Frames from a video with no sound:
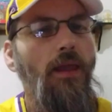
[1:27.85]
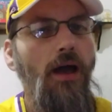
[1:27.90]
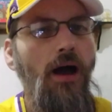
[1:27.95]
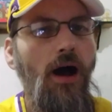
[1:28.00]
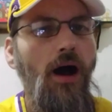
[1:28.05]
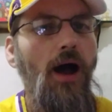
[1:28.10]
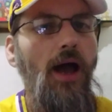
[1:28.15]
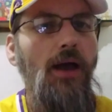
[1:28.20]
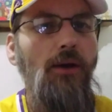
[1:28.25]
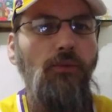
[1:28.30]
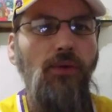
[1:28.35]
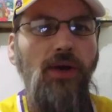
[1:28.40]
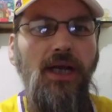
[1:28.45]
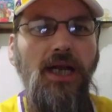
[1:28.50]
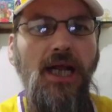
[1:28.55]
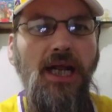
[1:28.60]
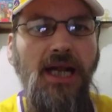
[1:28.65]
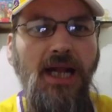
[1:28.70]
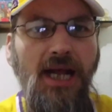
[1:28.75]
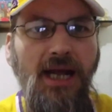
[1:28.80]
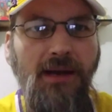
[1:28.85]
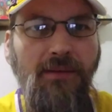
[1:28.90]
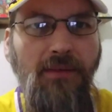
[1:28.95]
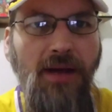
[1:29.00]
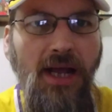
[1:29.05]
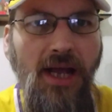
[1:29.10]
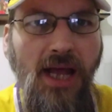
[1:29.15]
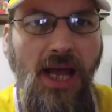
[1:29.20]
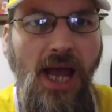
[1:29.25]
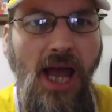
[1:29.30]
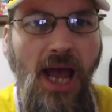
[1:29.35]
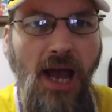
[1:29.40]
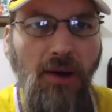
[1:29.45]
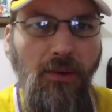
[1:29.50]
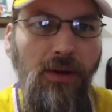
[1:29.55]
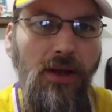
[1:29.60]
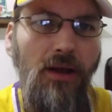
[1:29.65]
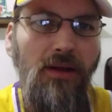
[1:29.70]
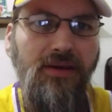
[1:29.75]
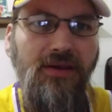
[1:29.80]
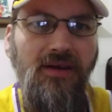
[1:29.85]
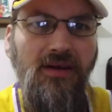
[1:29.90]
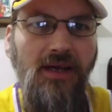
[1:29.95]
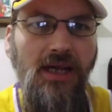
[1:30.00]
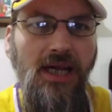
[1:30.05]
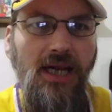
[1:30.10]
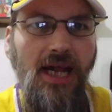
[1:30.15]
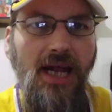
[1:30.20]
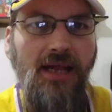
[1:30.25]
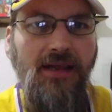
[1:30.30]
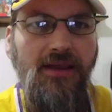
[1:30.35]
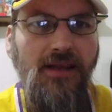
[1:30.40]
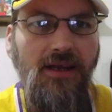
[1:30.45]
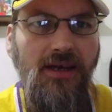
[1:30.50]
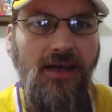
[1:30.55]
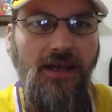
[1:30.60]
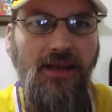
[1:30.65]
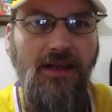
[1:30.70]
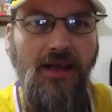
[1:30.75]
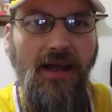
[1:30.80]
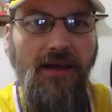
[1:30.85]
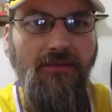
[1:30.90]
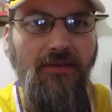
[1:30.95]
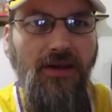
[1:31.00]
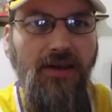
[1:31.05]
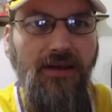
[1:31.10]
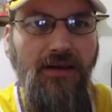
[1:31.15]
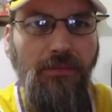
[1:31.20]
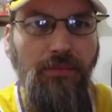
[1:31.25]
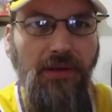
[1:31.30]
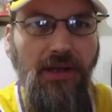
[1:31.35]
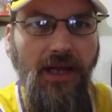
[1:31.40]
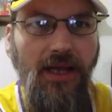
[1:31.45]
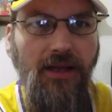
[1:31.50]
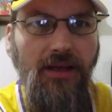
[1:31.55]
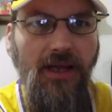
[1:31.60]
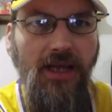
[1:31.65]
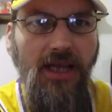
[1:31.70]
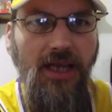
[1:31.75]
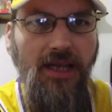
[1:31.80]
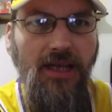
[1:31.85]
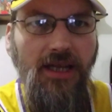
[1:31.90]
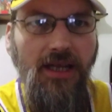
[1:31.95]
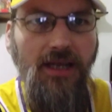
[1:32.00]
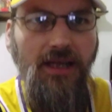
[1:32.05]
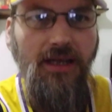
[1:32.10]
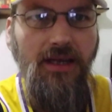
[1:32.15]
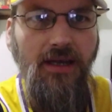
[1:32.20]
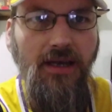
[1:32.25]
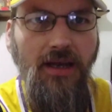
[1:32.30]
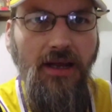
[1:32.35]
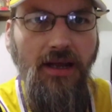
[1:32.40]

And we need him. And we also need Anthony Davis to play like he did,